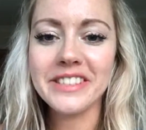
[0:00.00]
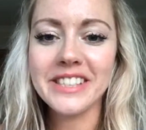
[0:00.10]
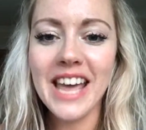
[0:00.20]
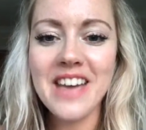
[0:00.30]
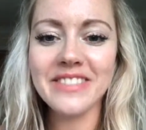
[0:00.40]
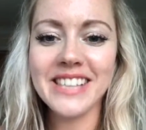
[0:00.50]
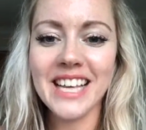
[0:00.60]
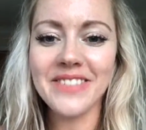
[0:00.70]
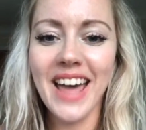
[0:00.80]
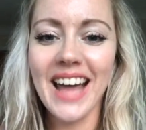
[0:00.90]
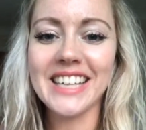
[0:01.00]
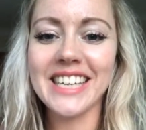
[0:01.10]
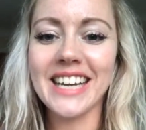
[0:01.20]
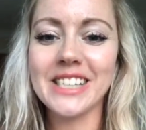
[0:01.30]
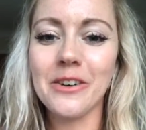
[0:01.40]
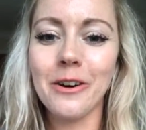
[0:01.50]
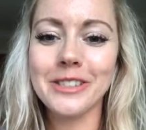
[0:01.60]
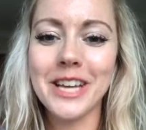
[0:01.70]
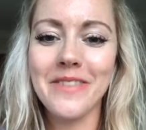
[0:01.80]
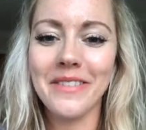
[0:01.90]
Tim says, my energy is
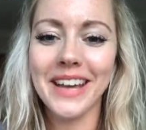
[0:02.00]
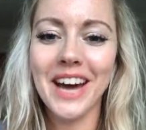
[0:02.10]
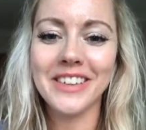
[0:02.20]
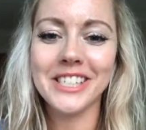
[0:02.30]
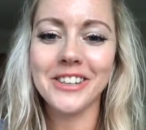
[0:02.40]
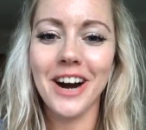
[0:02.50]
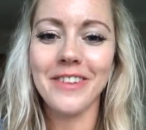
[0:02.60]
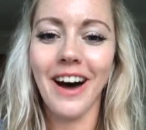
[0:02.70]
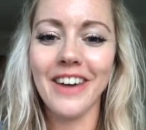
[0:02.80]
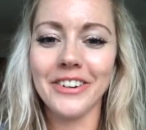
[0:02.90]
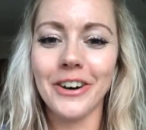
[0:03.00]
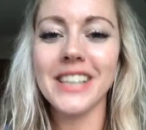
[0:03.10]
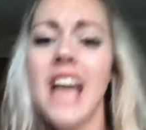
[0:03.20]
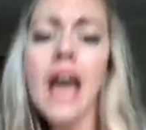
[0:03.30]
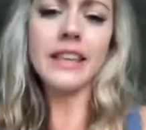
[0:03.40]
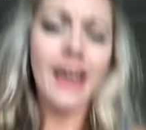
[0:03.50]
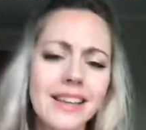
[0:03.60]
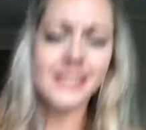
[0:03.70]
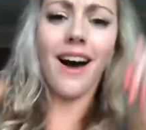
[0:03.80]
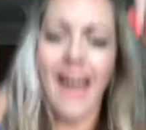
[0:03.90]
awesome. Am I coming to Tribe Live in August? Yes,
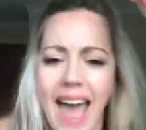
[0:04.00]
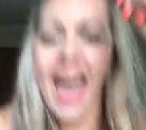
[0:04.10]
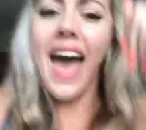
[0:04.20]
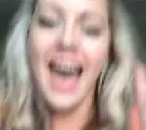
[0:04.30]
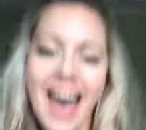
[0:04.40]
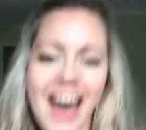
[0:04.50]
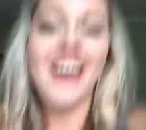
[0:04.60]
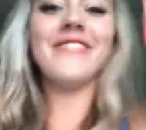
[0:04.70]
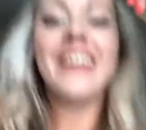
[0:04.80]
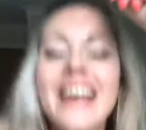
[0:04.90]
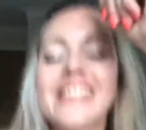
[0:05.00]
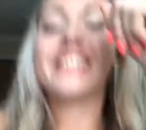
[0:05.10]
I am.